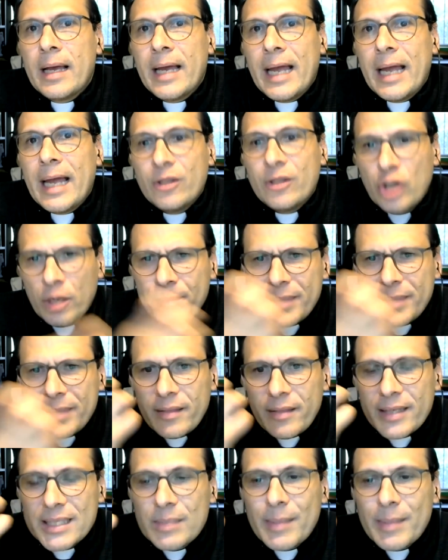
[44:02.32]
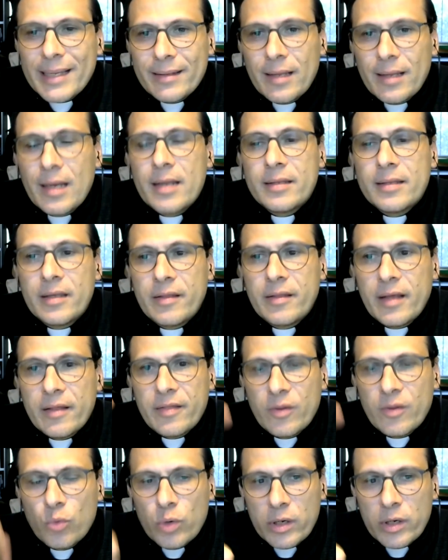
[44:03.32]
adopted this mentality that
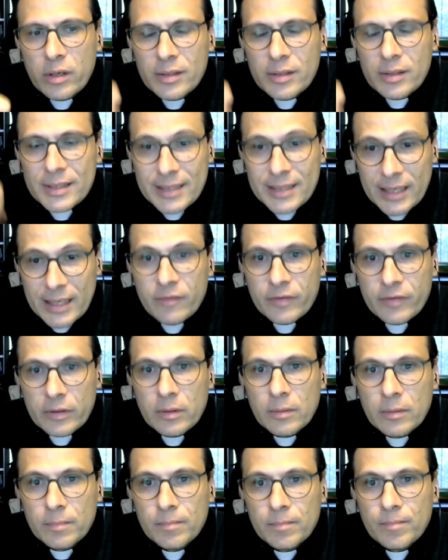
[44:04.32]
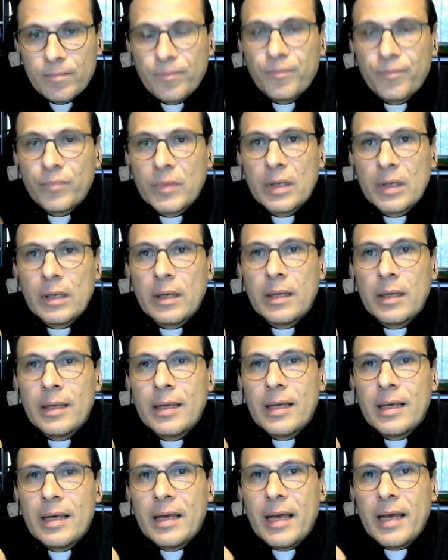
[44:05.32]
the world is evil
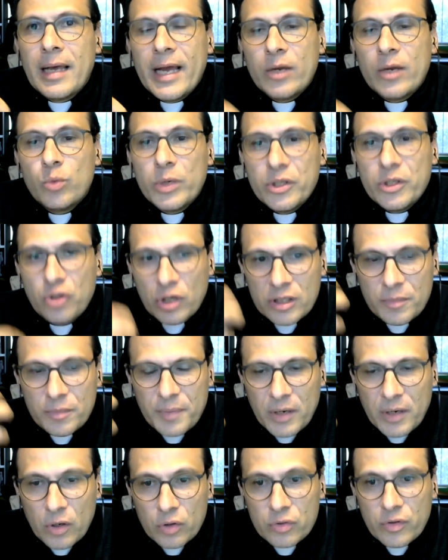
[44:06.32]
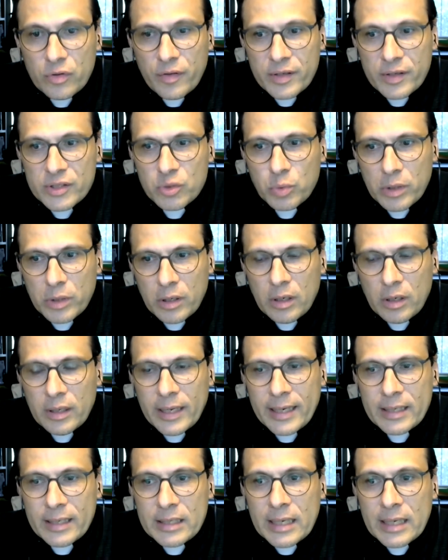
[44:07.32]
and we don't belong to this world,
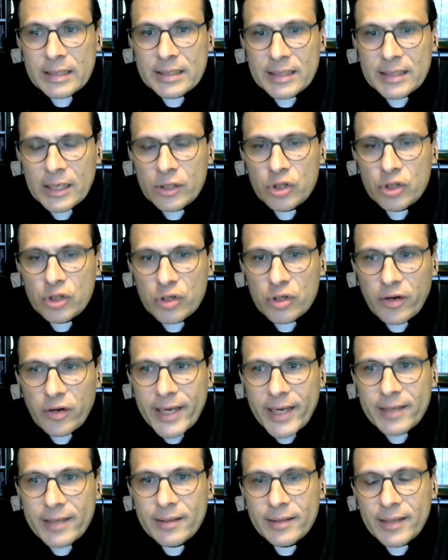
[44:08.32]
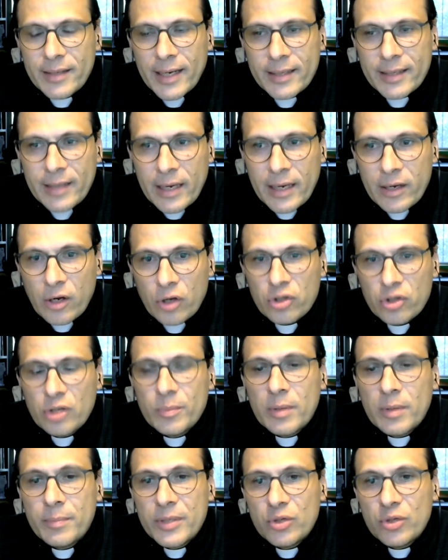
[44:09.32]
and as such created a
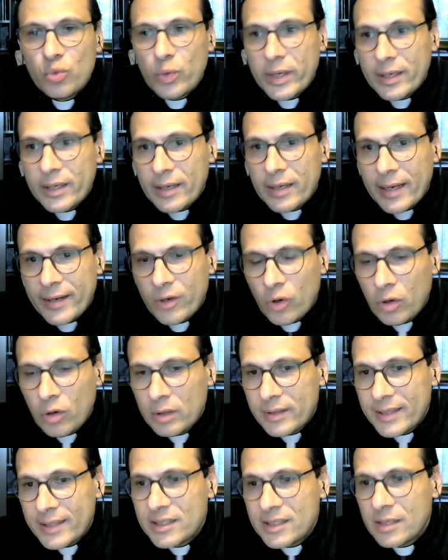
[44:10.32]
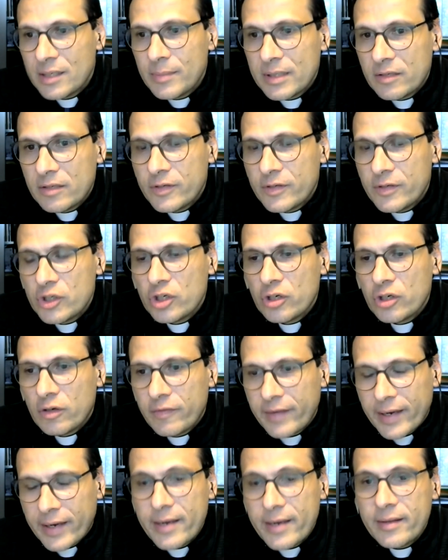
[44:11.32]
dichotomy between an Old Testament vision of
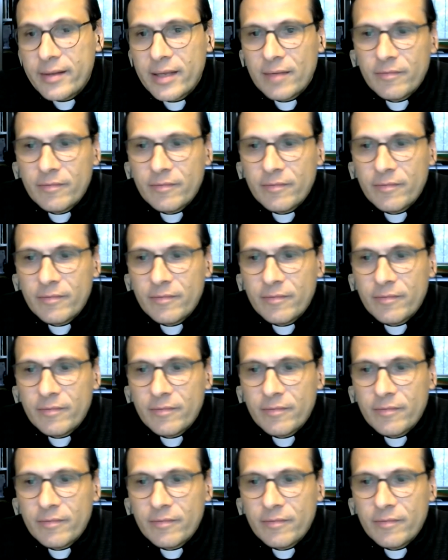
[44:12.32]
a kingdom